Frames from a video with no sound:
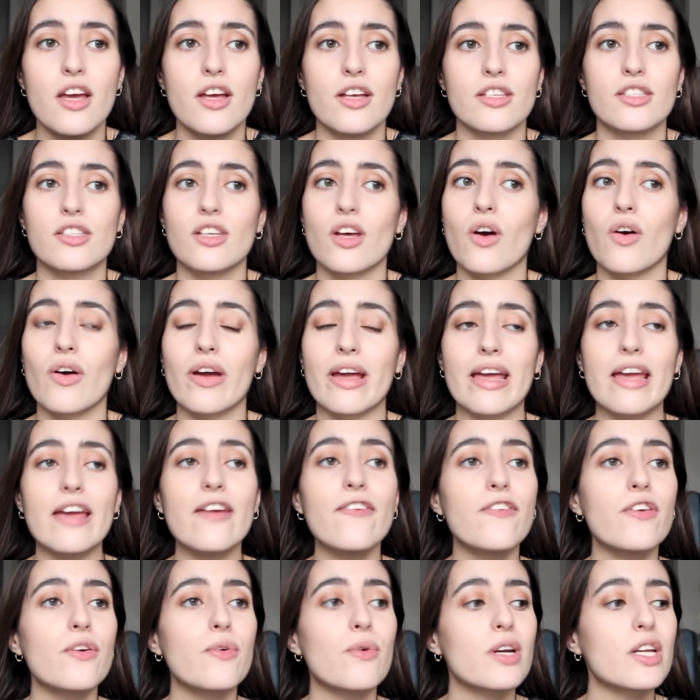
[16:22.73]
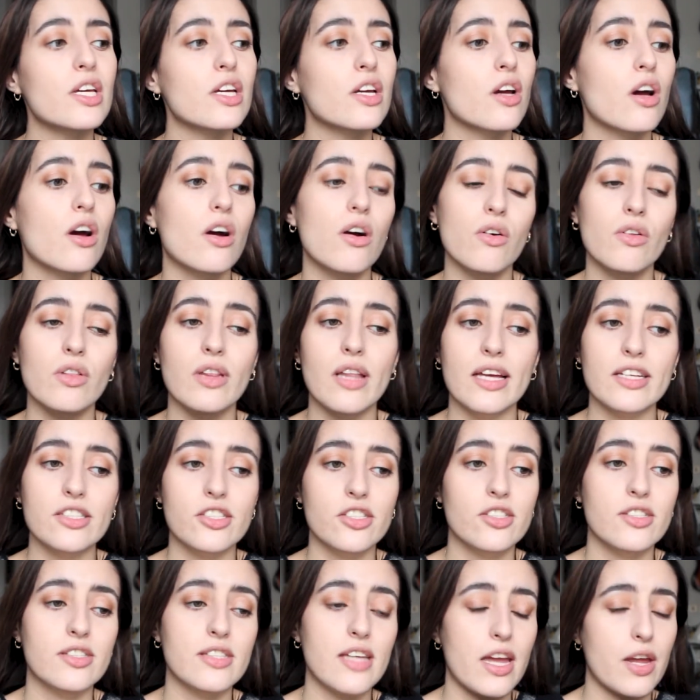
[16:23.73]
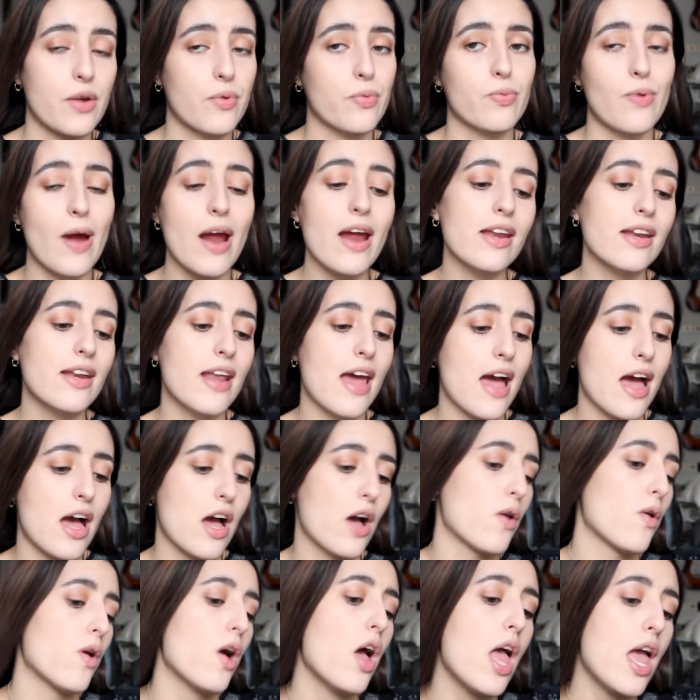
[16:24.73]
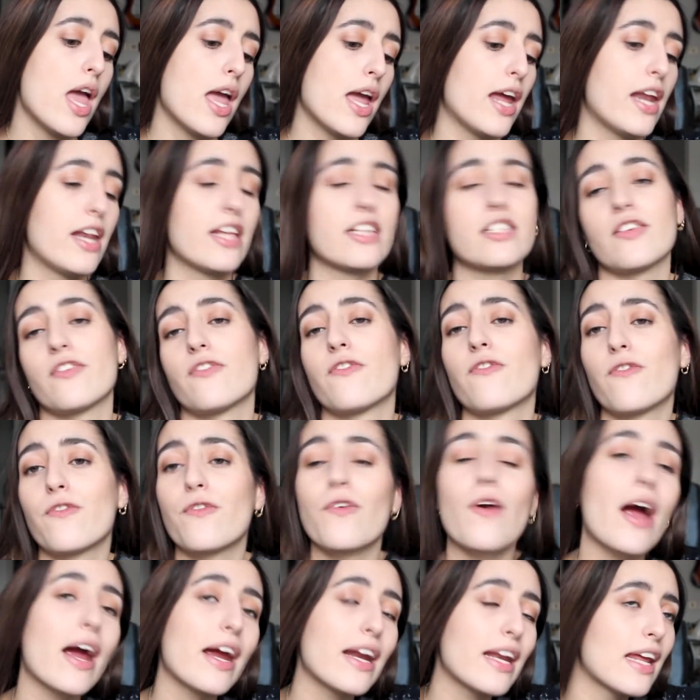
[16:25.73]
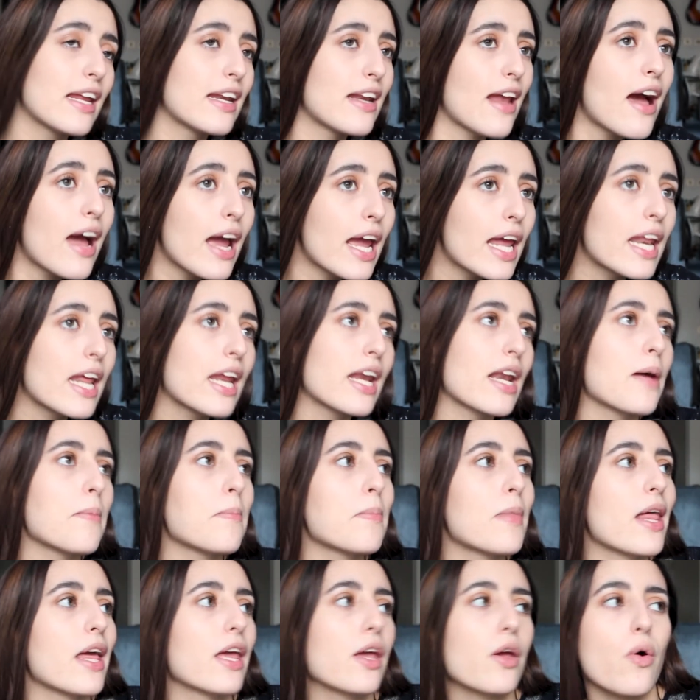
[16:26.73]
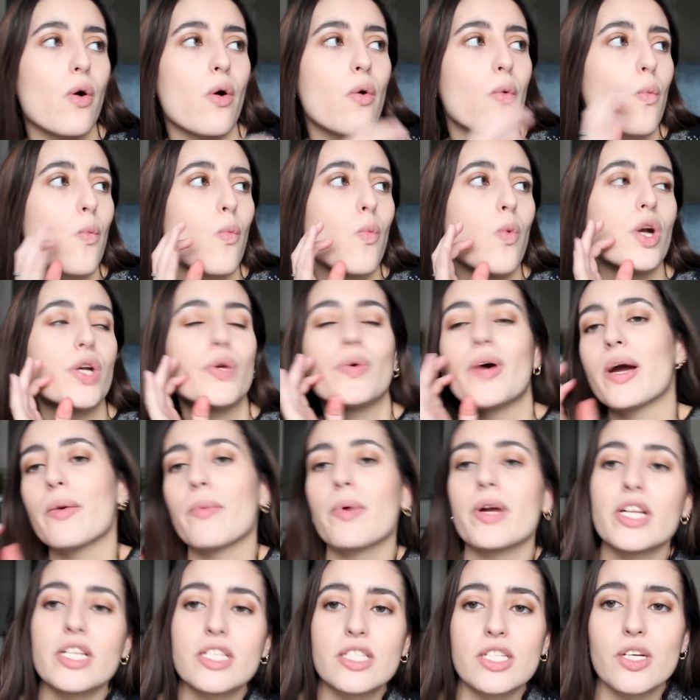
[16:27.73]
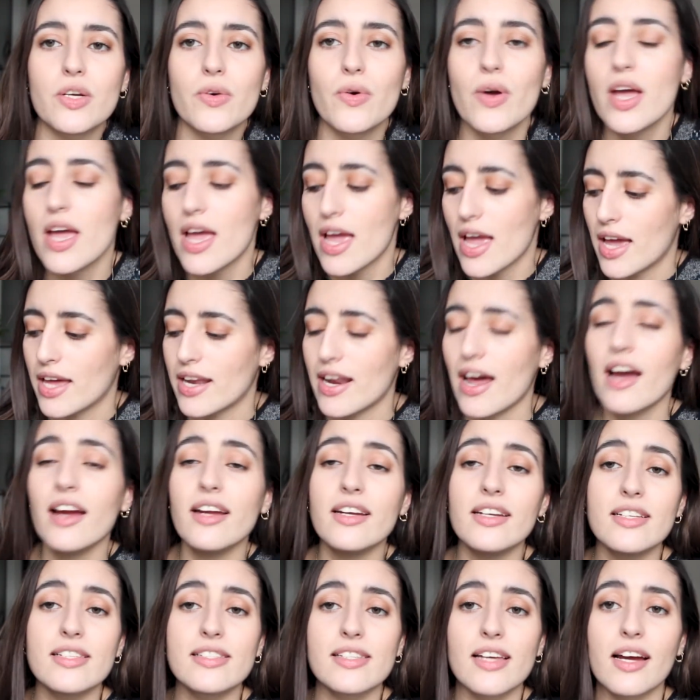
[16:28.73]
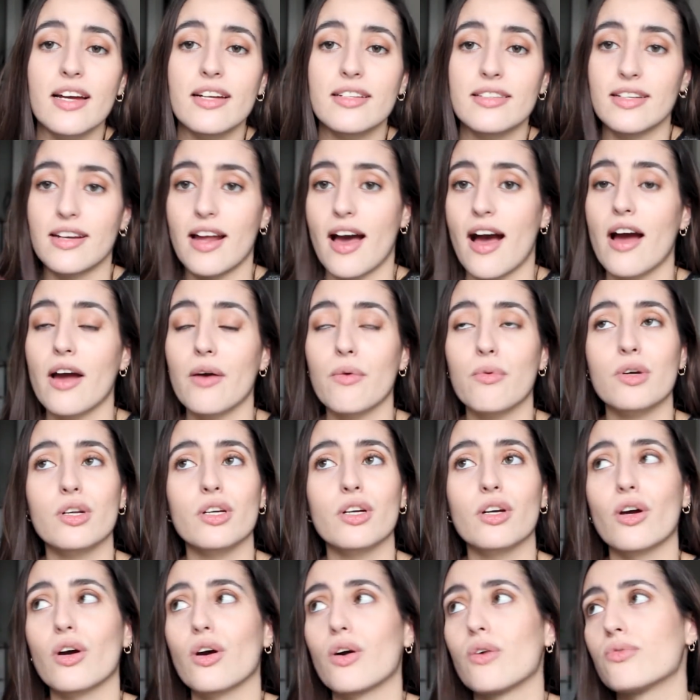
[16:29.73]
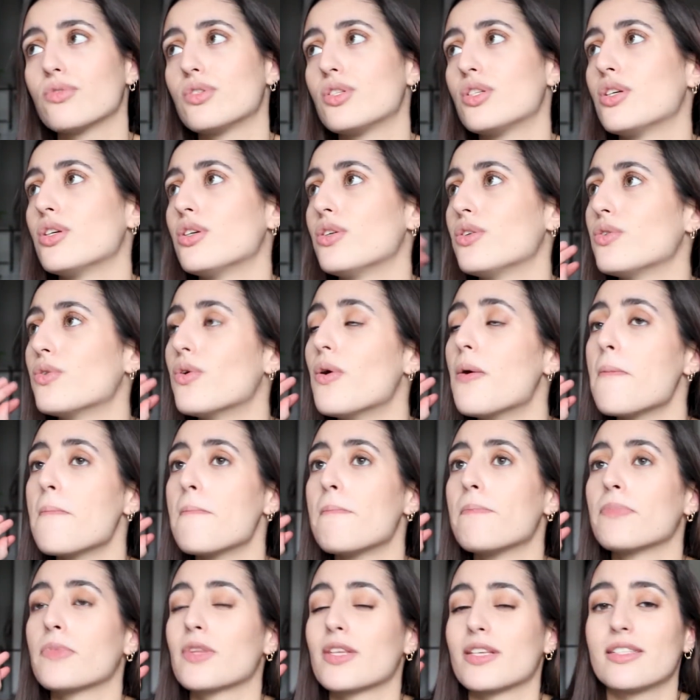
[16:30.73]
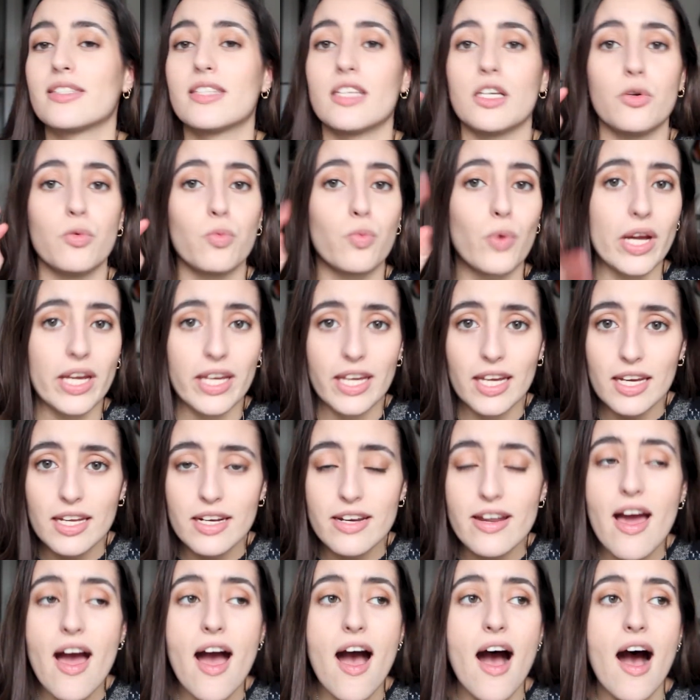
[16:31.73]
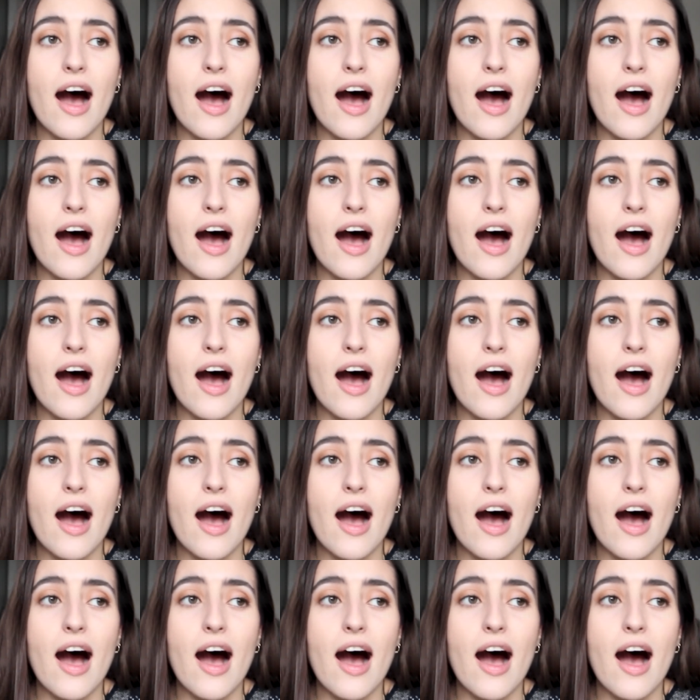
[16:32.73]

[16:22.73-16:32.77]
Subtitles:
So if you want to go, let's just say right now, it is a Friday night and I'm like, what do I want to do? And I decide that I want to go to see Wicked.